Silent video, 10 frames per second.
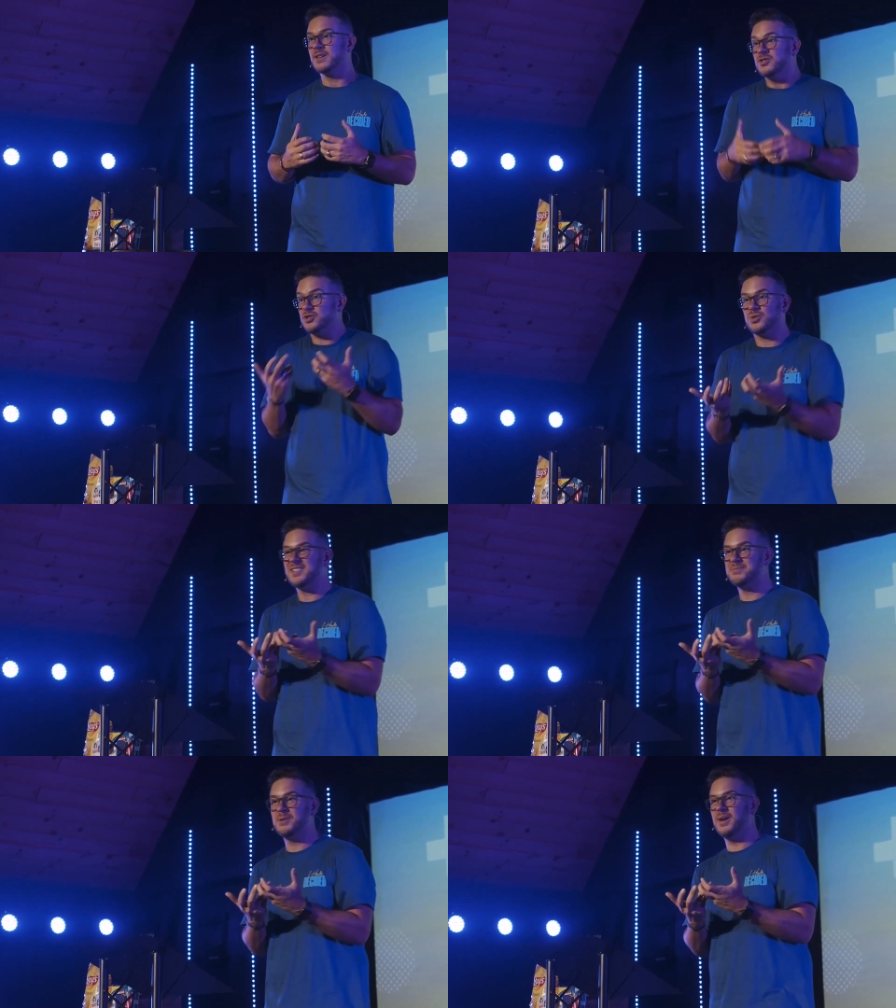Just
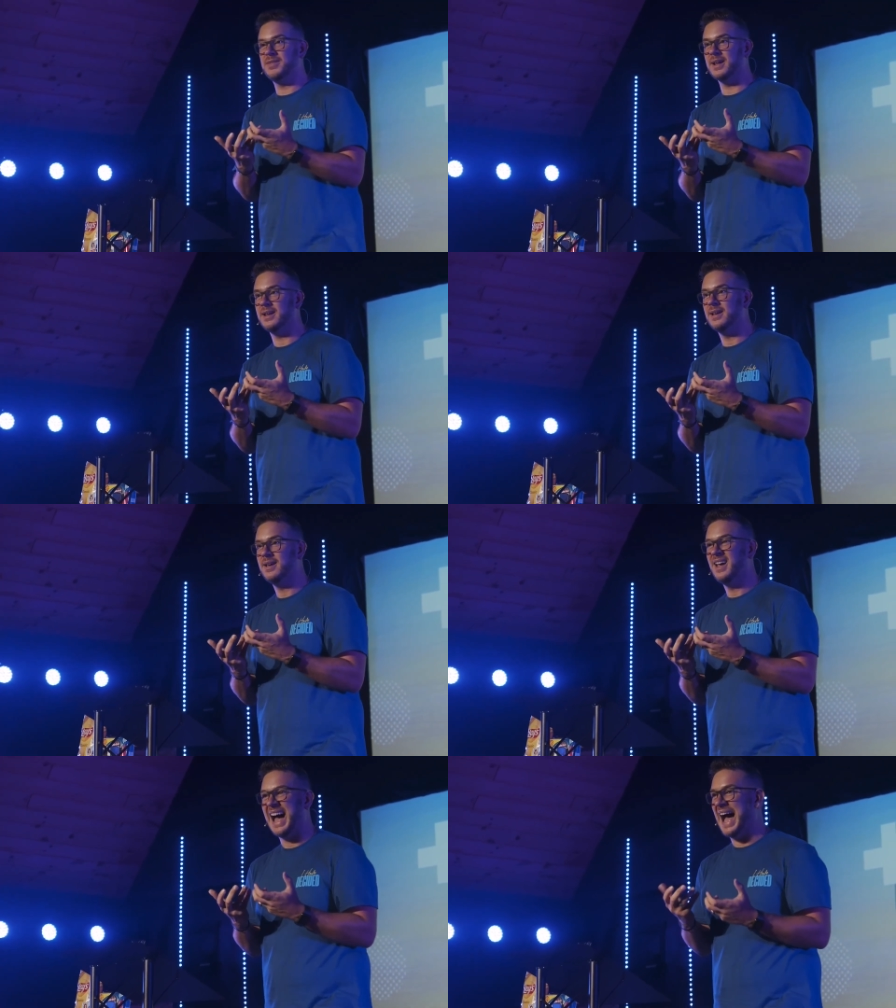trust me with it.
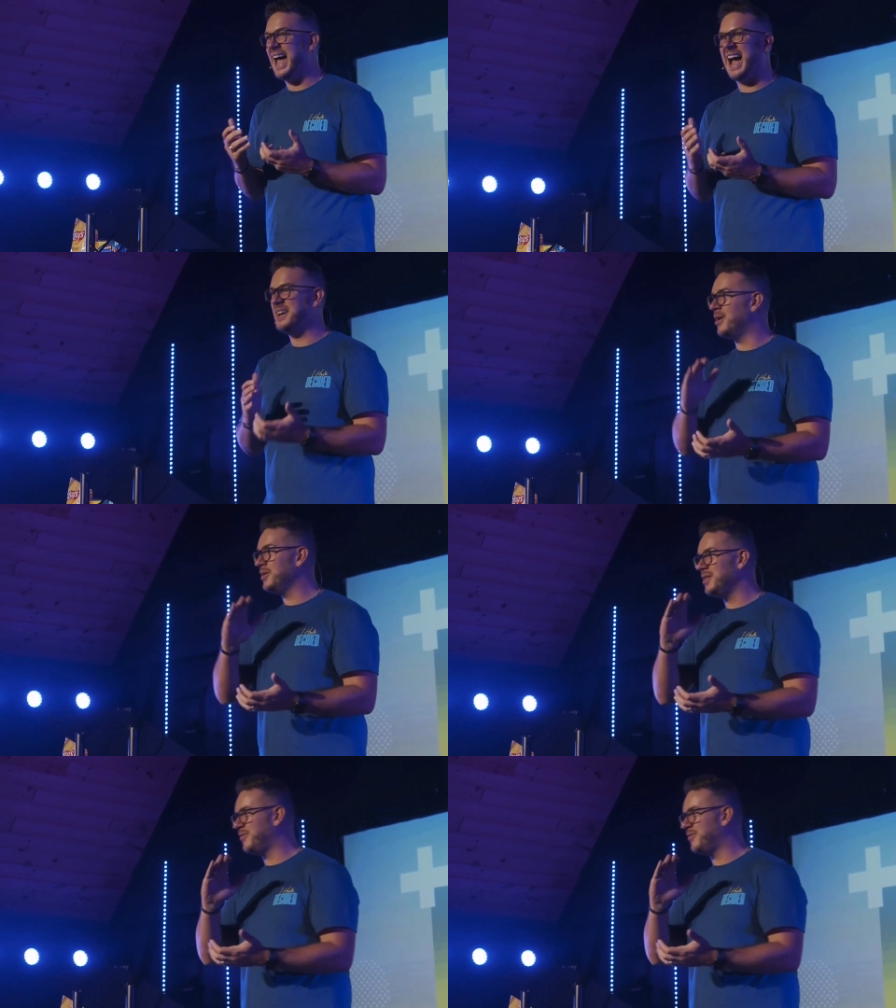I, I know you